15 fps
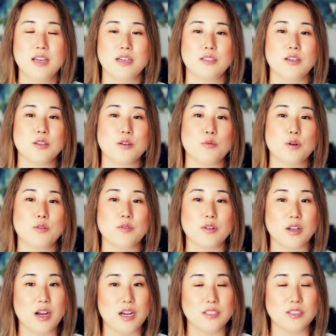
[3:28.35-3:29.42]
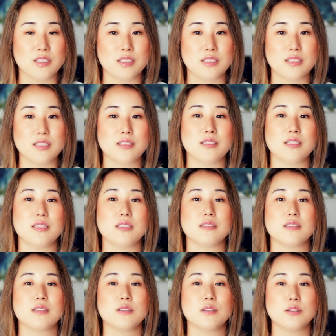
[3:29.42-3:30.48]
Another word for consciousness
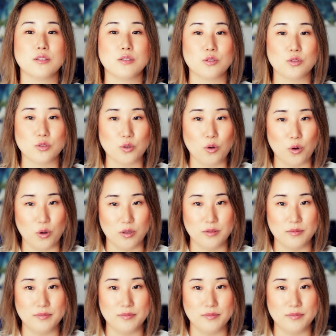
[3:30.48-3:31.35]
is soul.